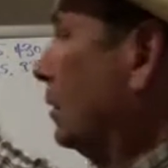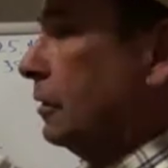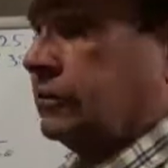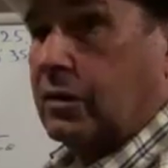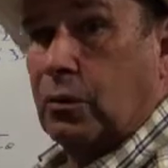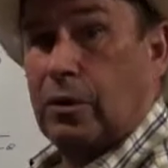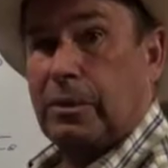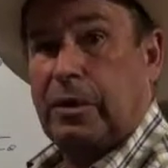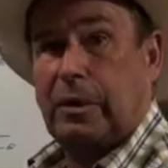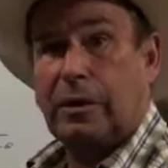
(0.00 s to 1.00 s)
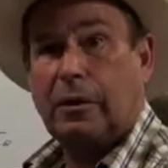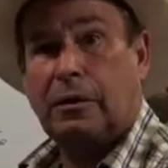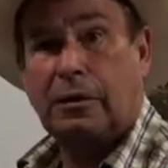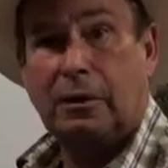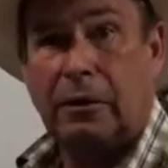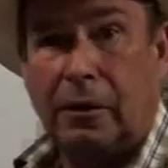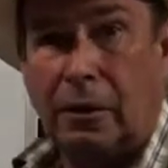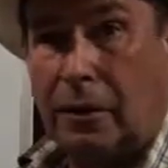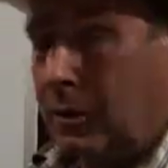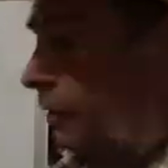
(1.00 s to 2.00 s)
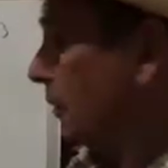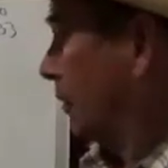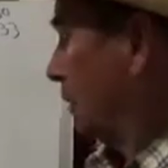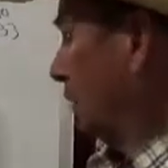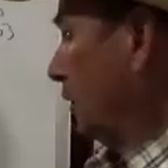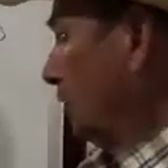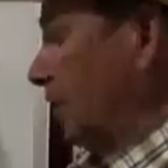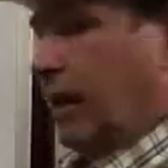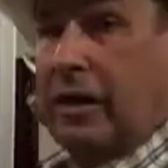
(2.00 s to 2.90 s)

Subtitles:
somewhere up here. If it had